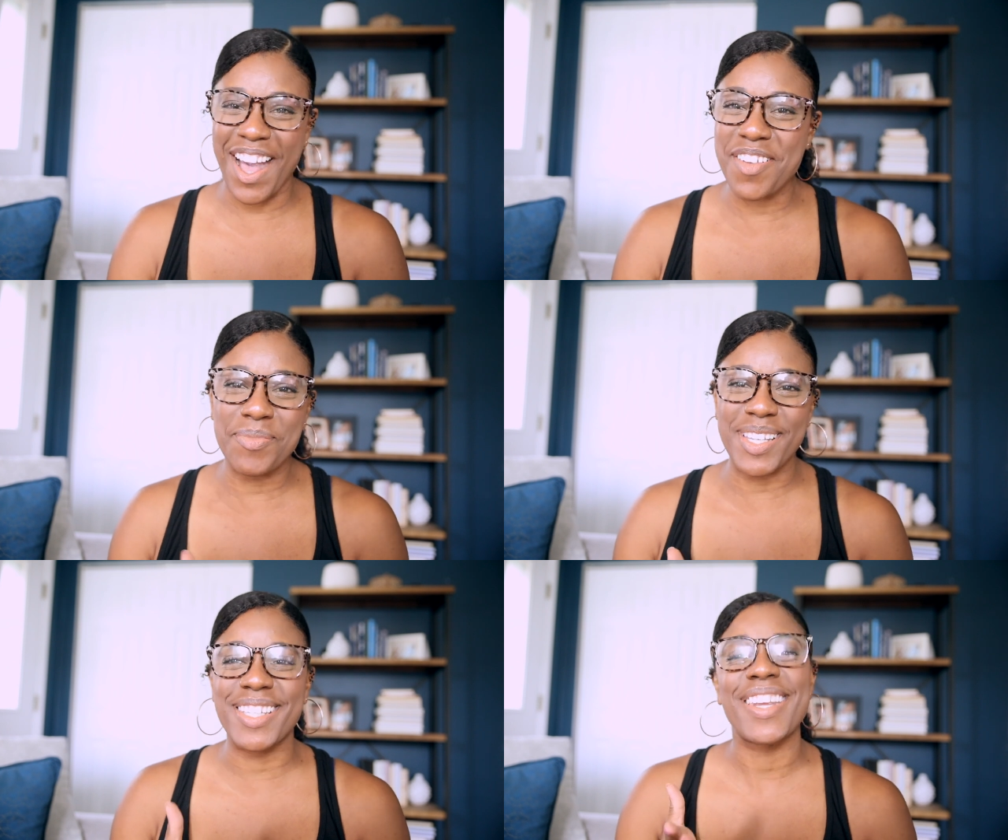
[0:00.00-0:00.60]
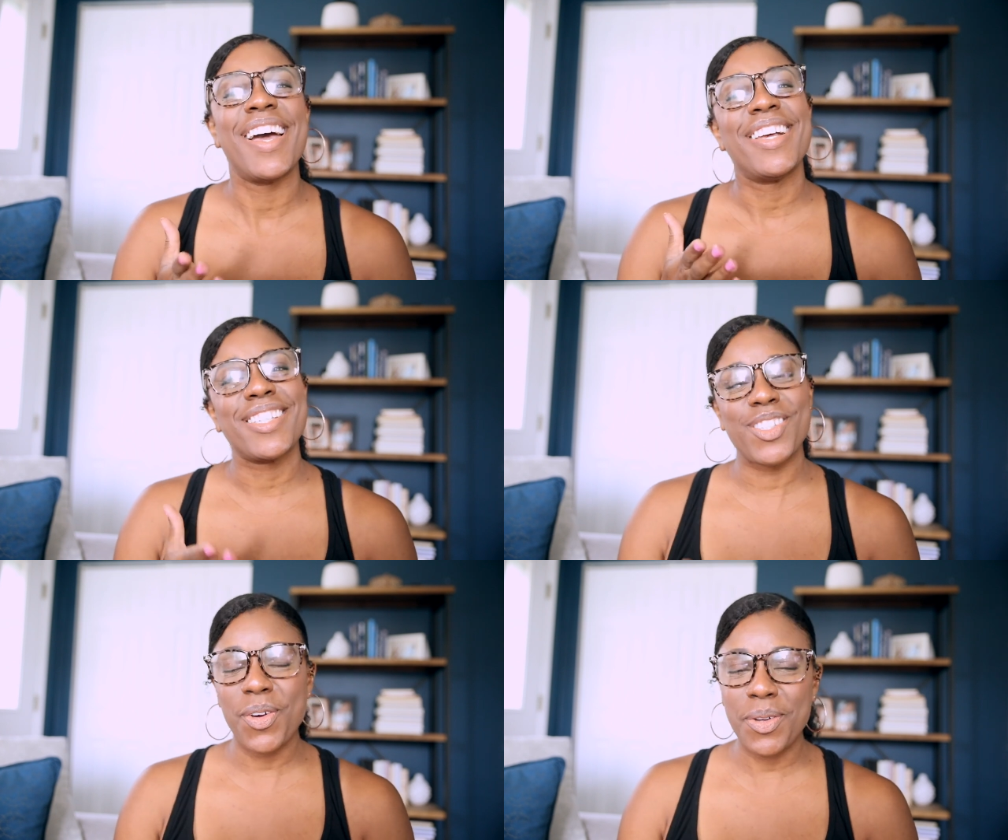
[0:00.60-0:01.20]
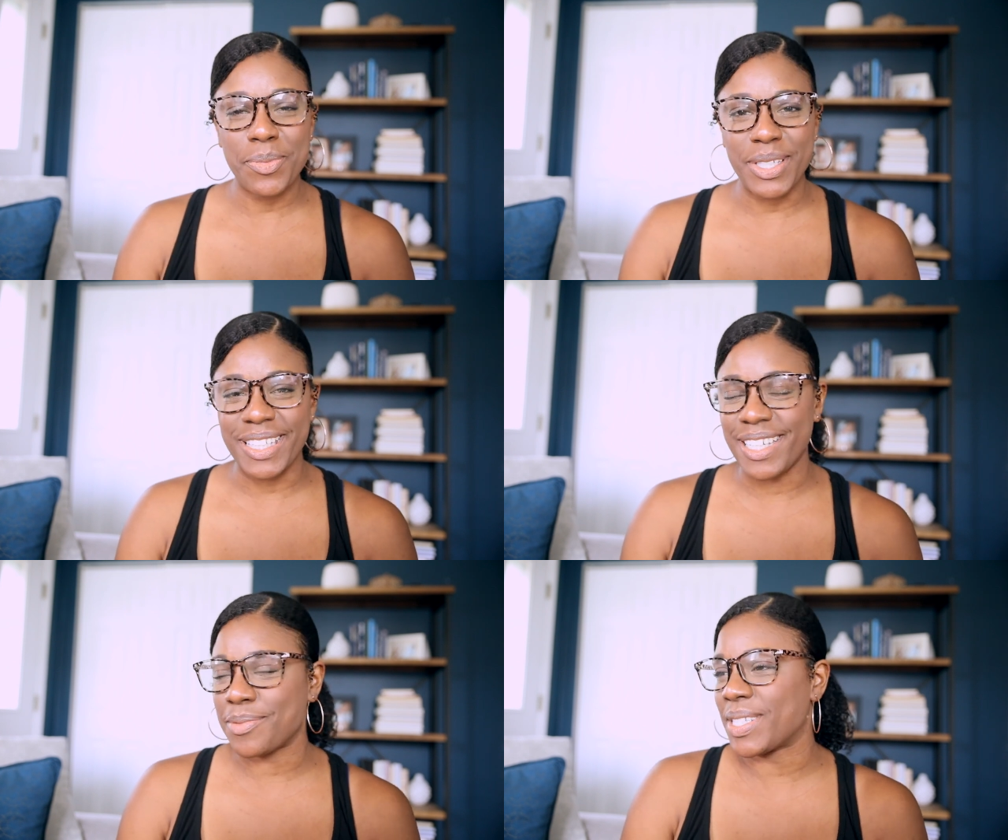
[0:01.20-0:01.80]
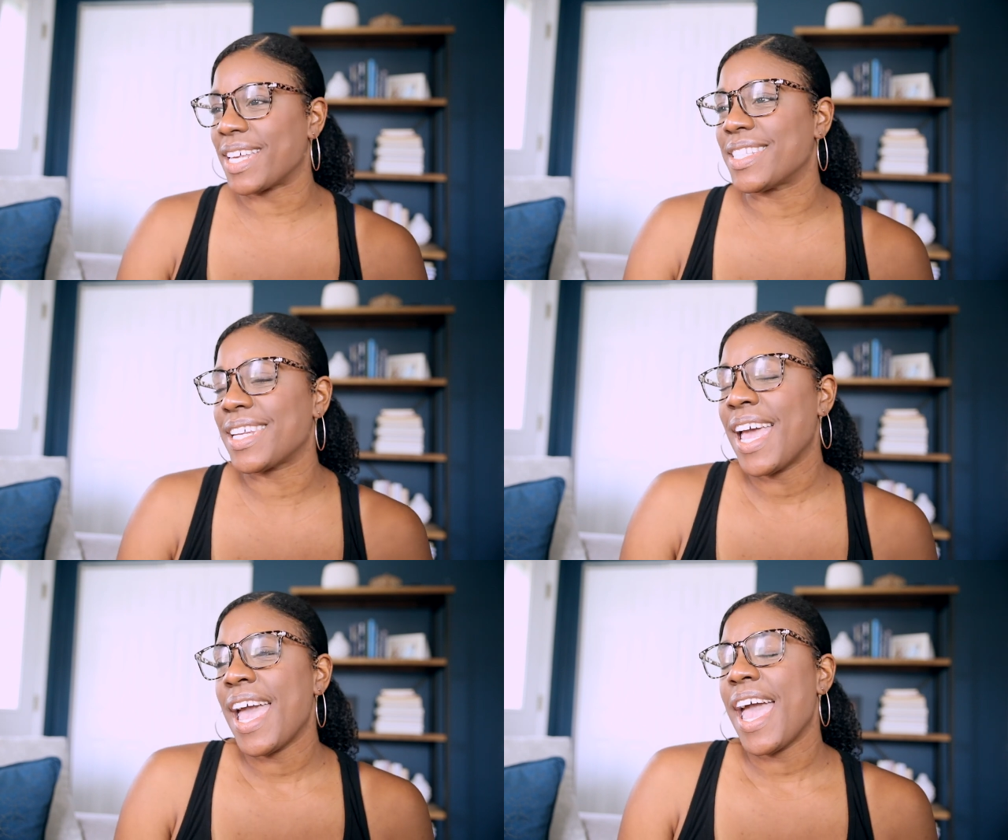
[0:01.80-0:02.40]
I've been so completely obsessed.